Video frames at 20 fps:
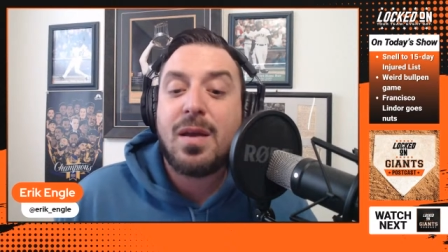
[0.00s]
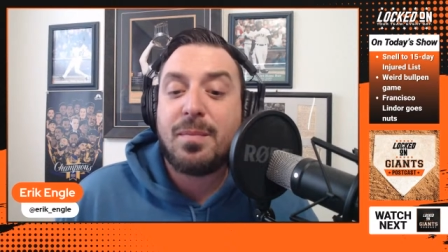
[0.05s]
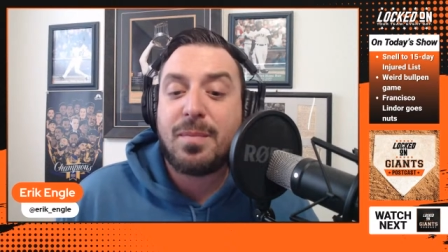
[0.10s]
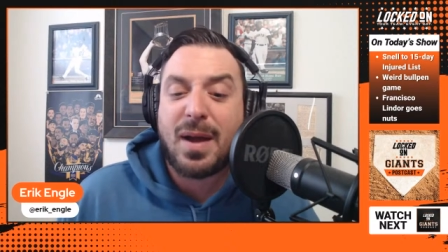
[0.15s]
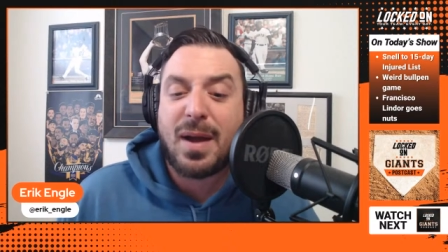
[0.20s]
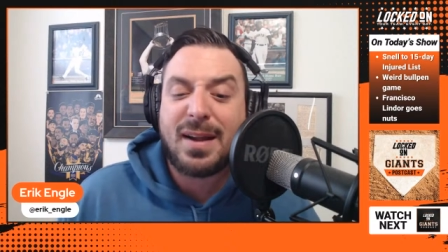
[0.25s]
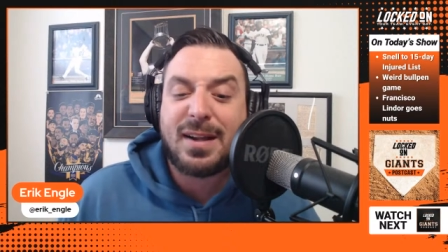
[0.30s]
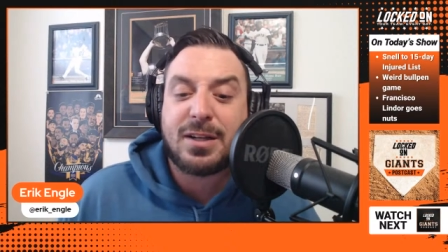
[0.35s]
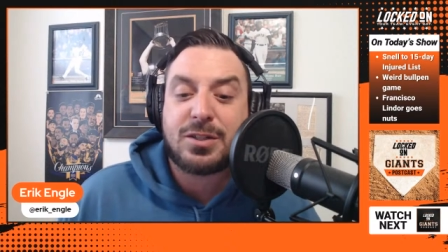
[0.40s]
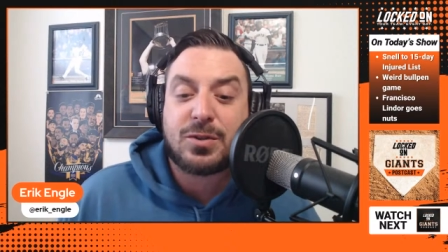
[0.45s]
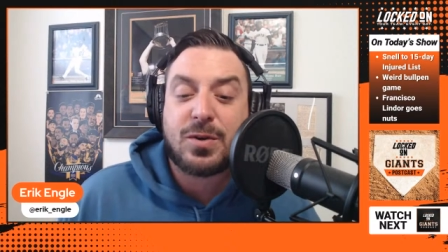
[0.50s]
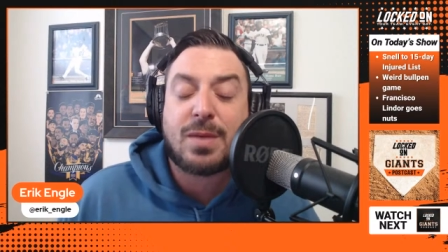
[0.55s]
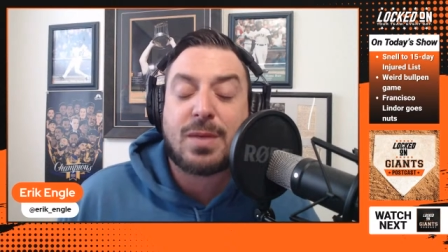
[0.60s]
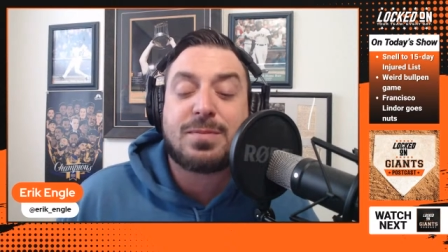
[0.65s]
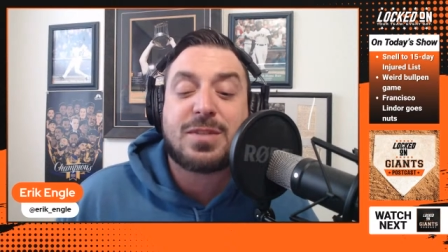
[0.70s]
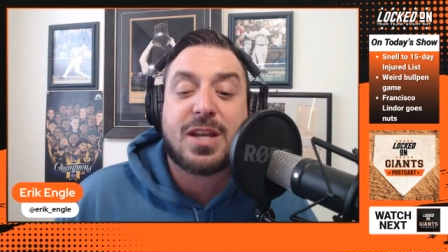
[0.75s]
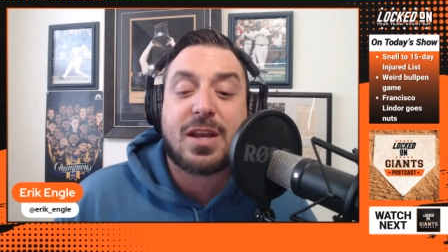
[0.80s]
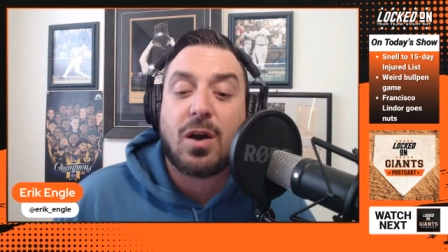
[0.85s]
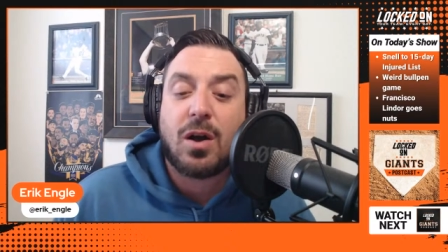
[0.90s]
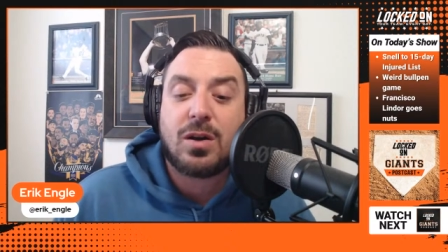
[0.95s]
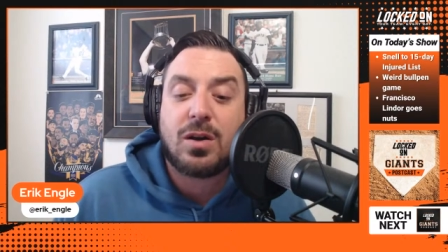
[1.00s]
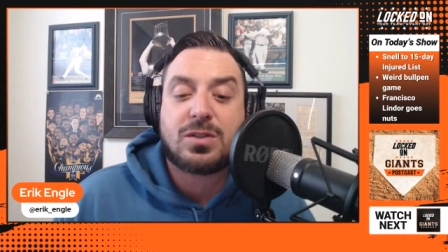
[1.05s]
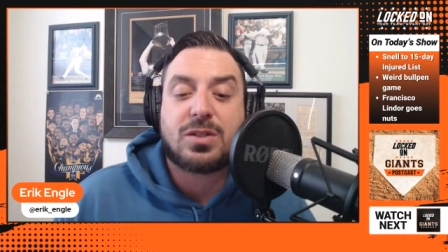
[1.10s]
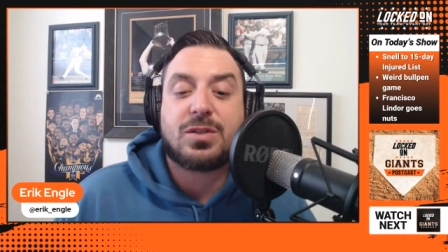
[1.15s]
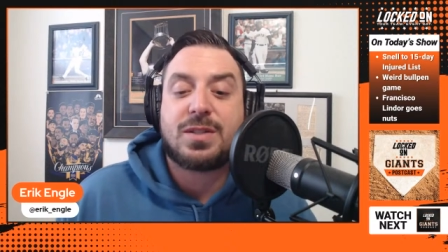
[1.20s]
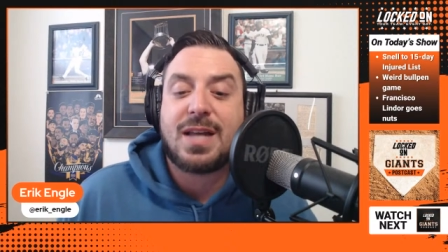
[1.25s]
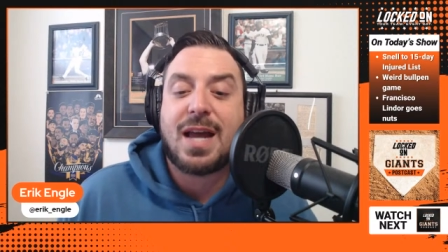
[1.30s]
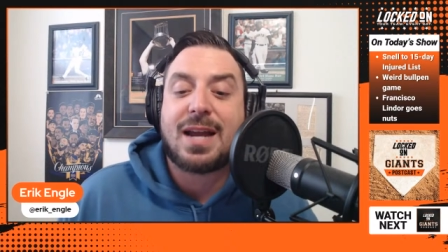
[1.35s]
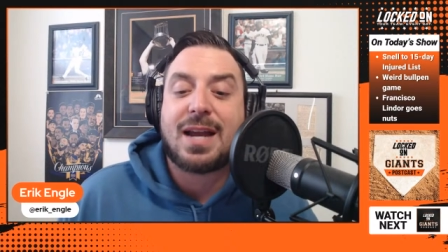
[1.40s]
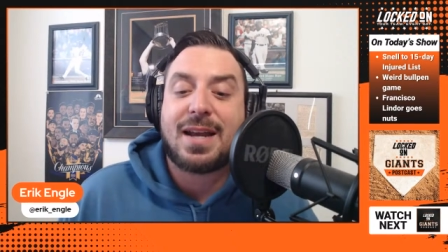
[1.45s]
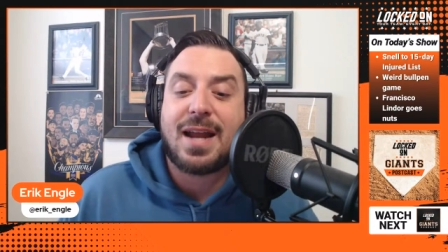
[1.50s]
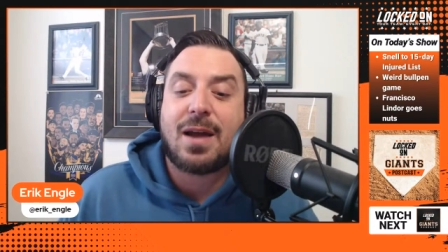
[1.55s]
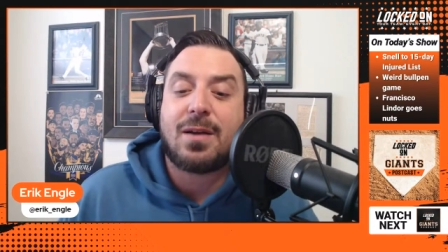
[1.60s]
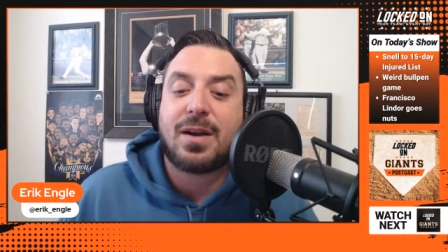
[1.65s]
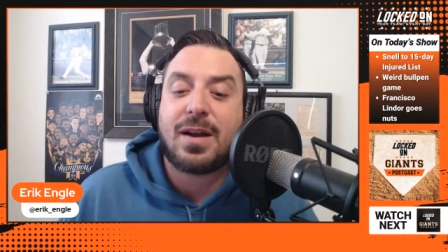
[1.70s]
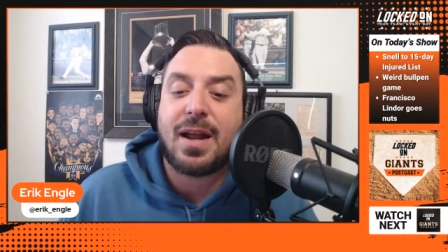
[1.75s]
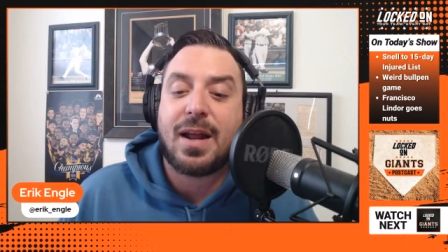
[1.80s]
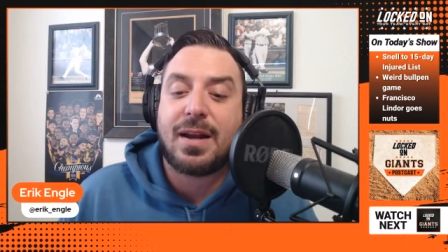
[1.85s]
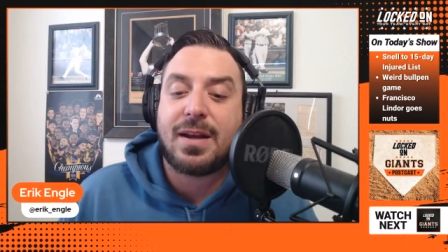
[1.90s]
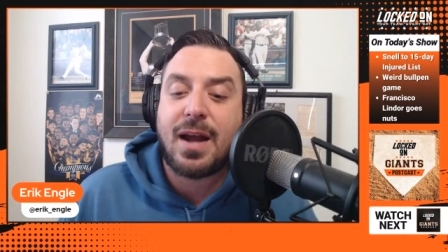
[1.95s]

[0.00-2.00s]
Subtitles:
Mike Yastrzemski also sat down today.